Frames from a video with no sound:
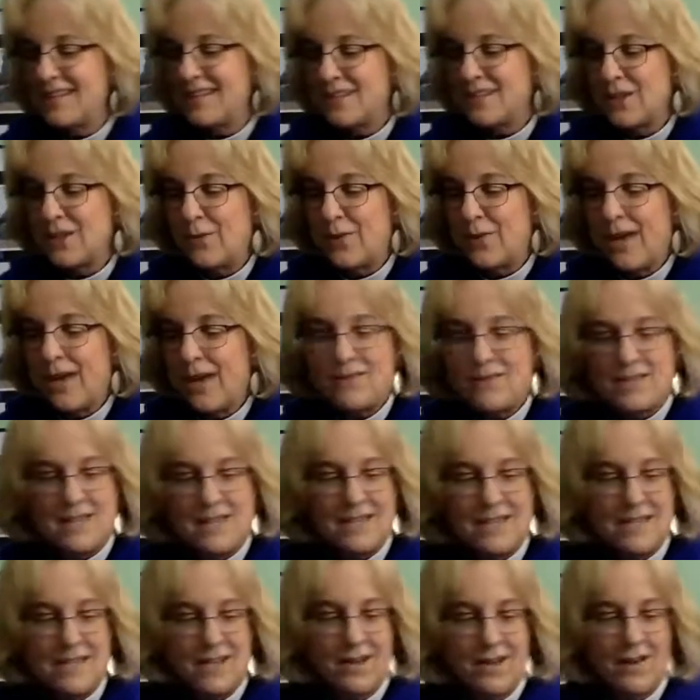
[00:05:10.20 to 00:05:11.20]
and so what I've
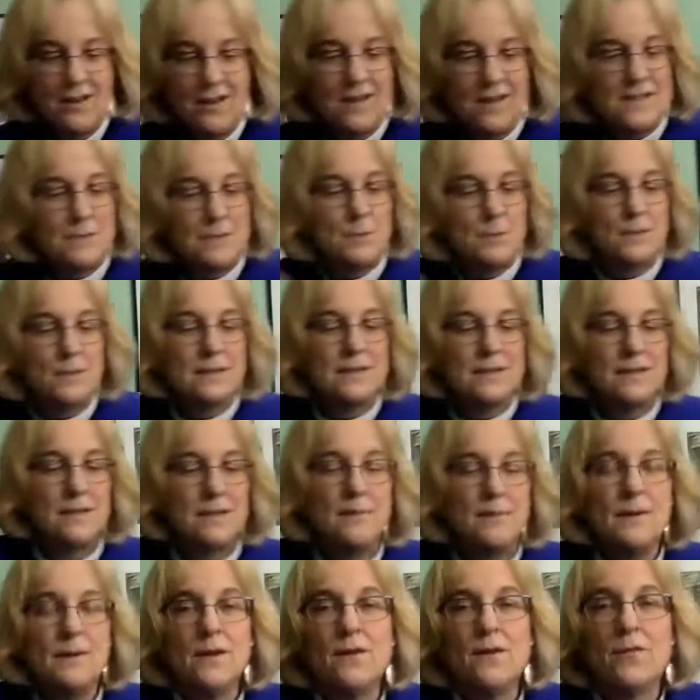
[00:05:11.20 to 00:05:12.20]
done here is put a
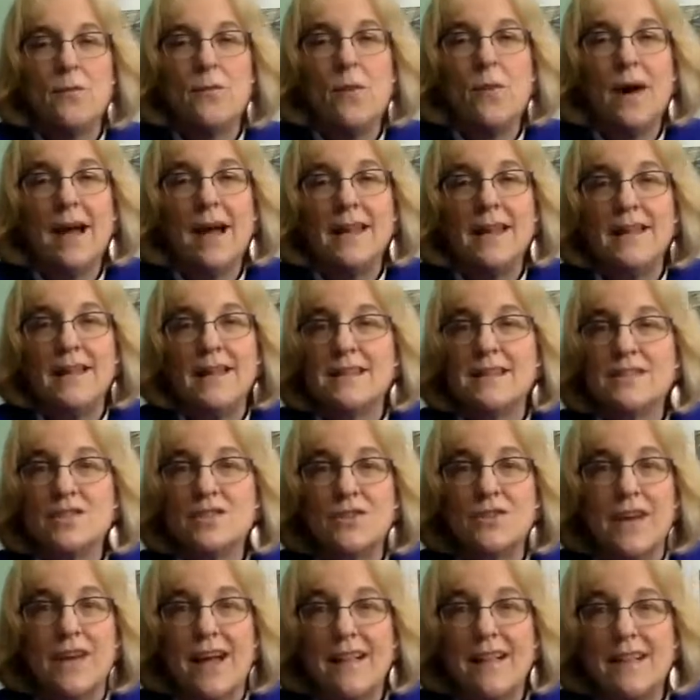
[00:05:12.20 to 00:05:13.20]
little bit of wine in this
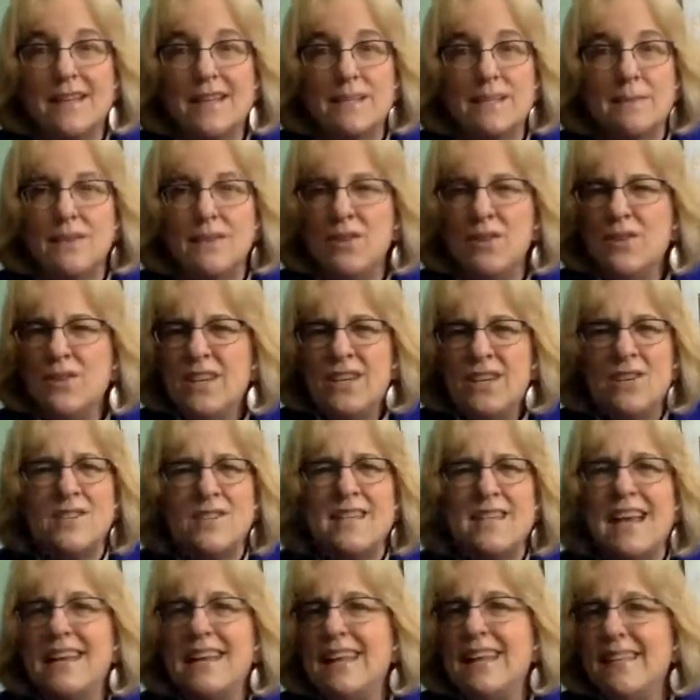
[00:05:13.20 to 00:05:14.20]
chalice, but you can
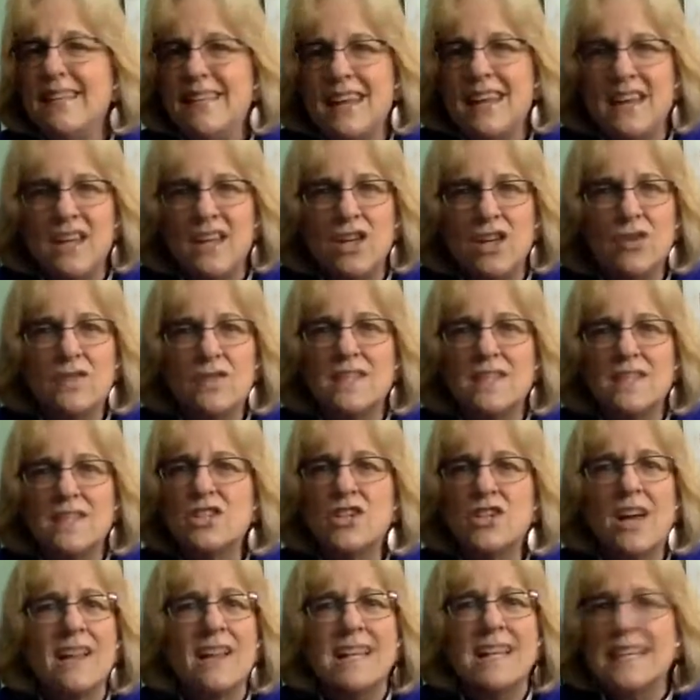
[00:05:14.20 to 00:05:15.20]
use anything. Use a
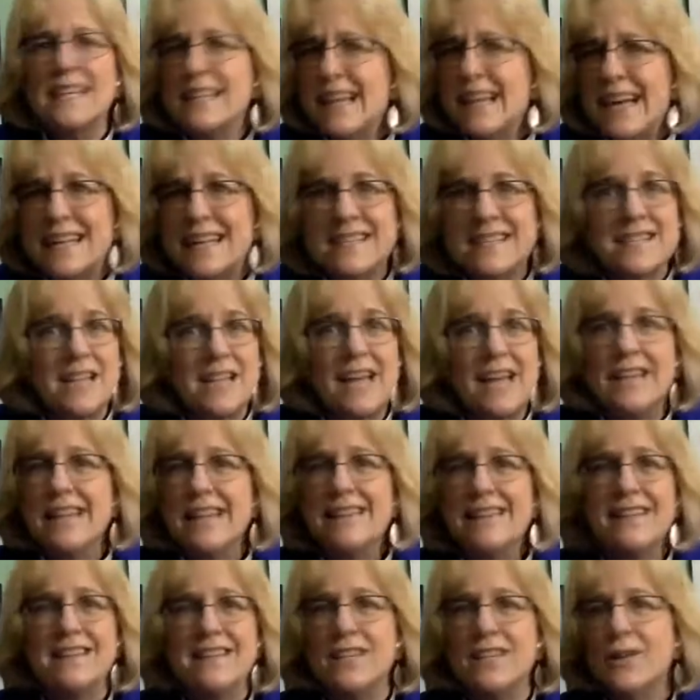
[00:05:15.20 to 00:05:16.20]
jelly glass,
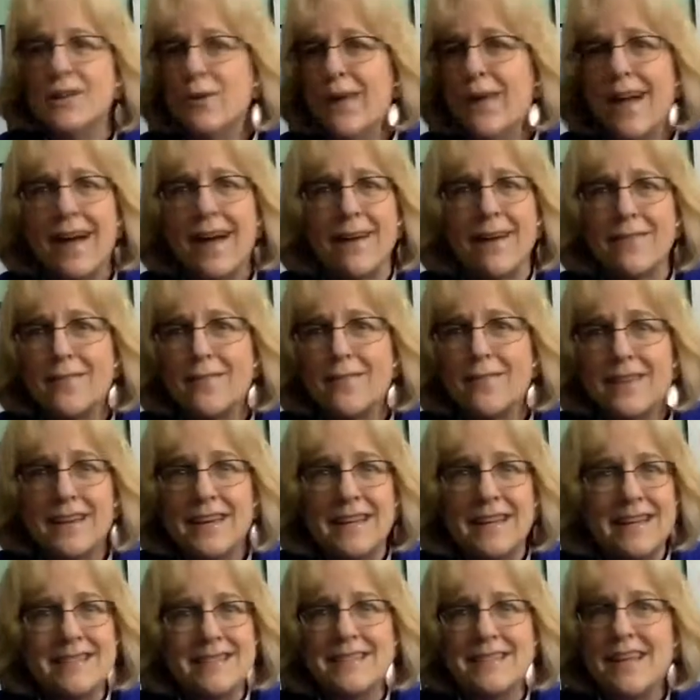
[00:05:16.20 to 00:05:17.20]
anything that you have.
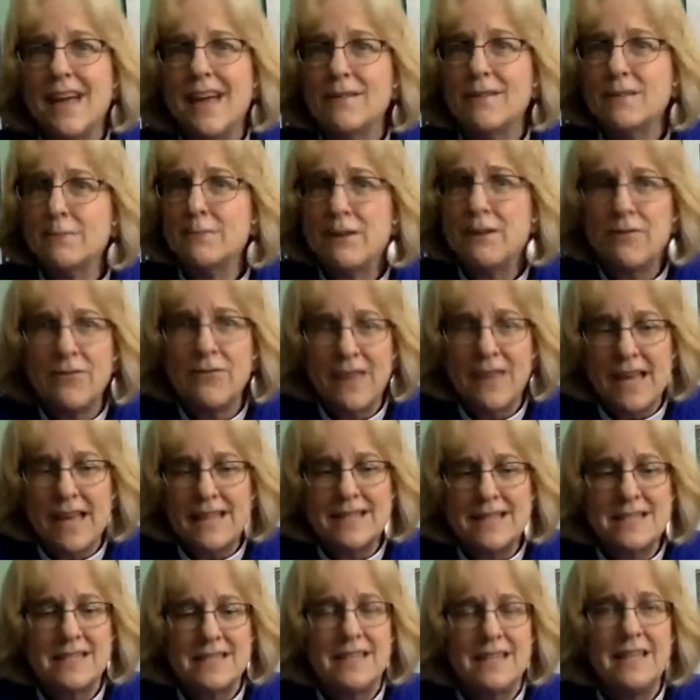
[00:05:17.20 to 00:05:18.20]
Doesn't have to be
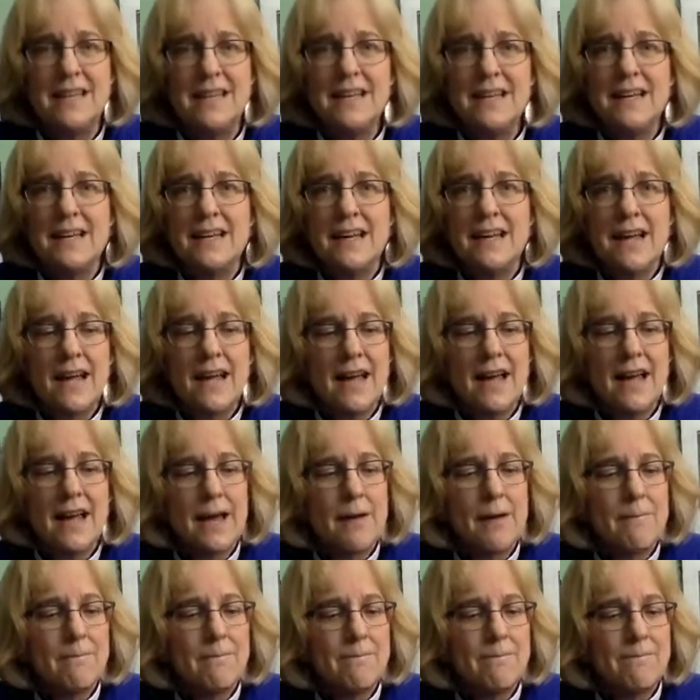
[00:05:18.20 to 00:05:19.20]
fancy.
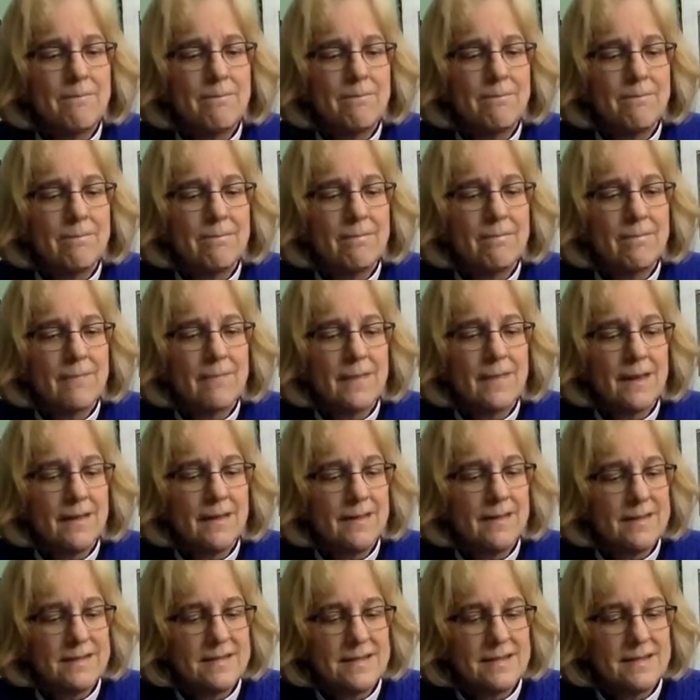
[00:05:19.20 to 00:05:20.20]
Um,
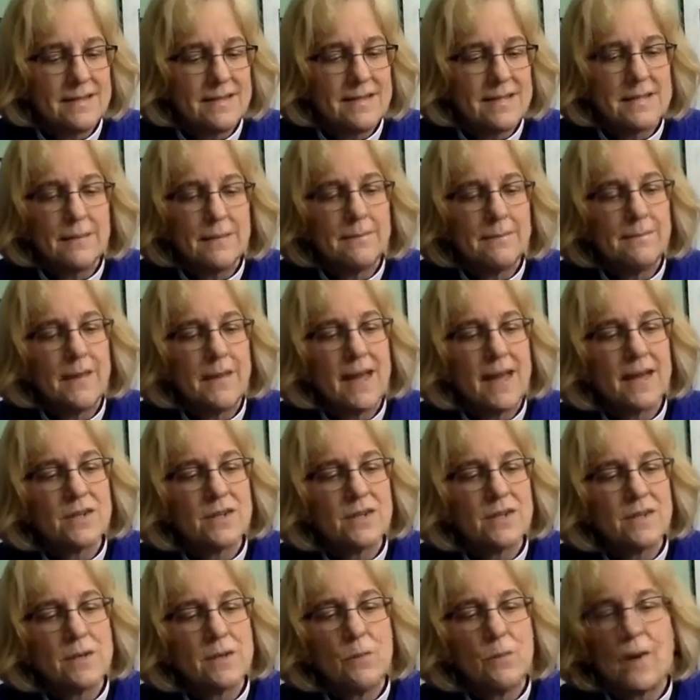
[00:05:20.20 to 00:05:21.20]
this is um,
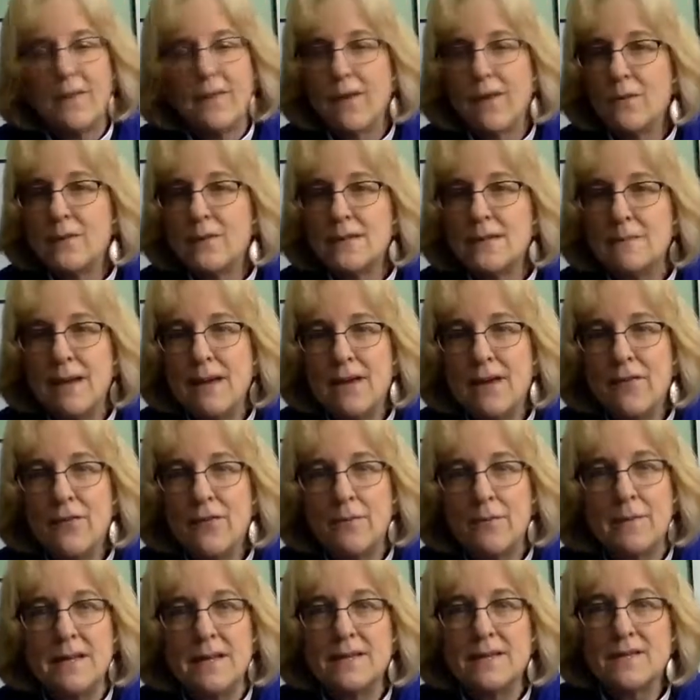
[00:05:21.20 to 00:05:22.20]
actually one that was
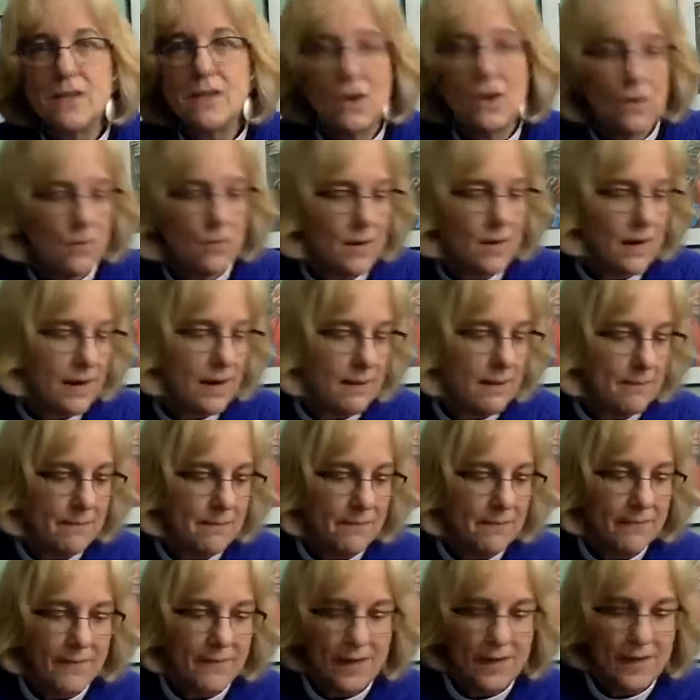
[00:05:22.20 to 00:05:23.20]
made for me, so
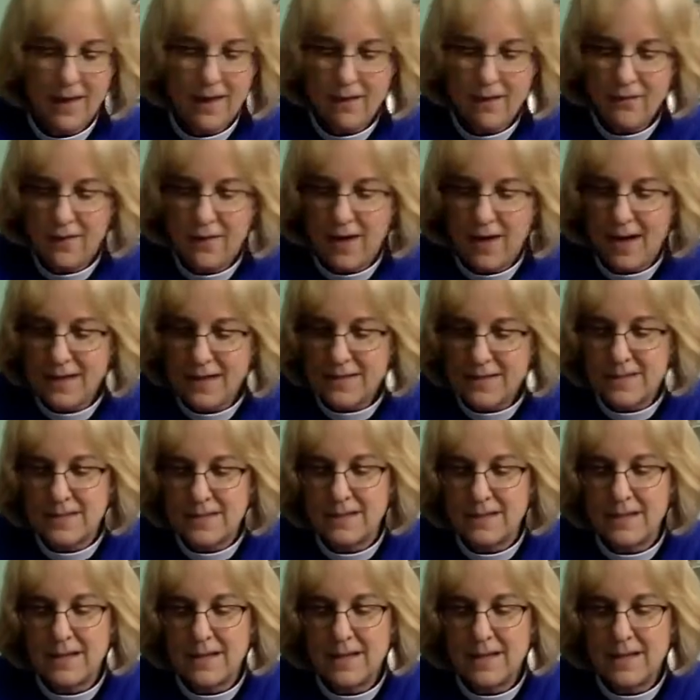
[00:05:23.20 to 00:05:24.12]
um, I have that.